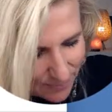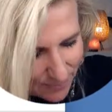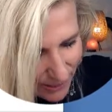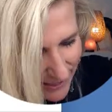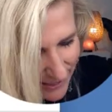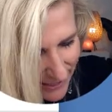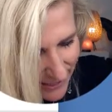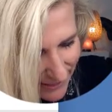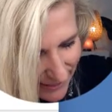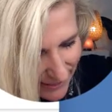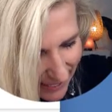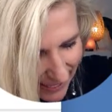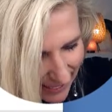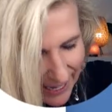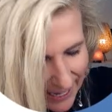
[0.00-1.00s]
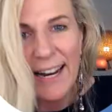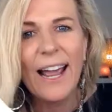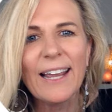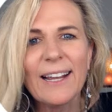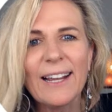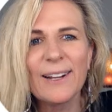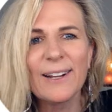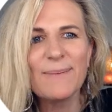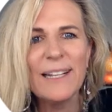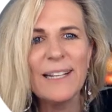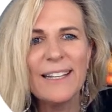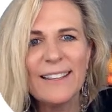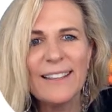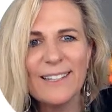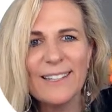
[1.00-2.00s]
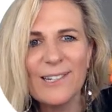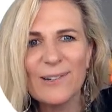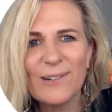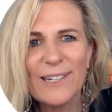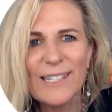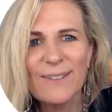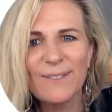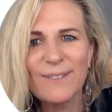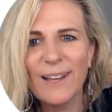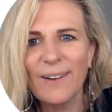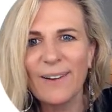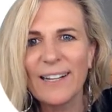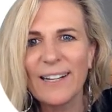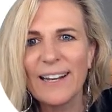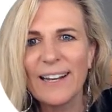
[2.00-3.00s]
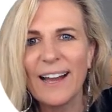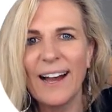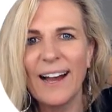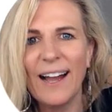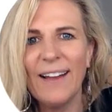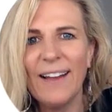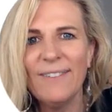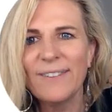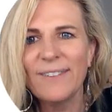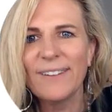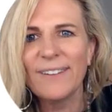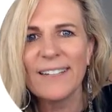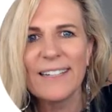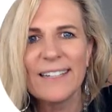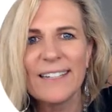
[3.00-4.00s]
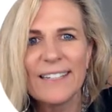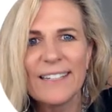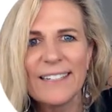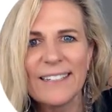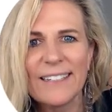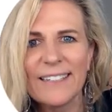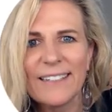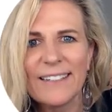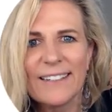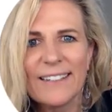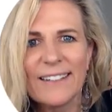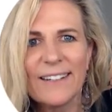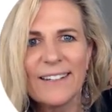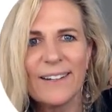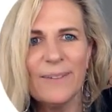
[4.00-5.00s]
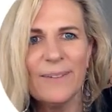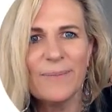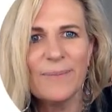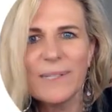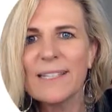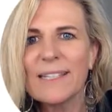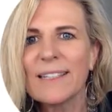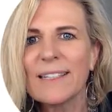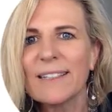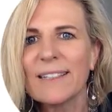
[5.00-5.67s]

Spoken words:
pressed too hard. Hang on a minute. The joys of going live. Oops.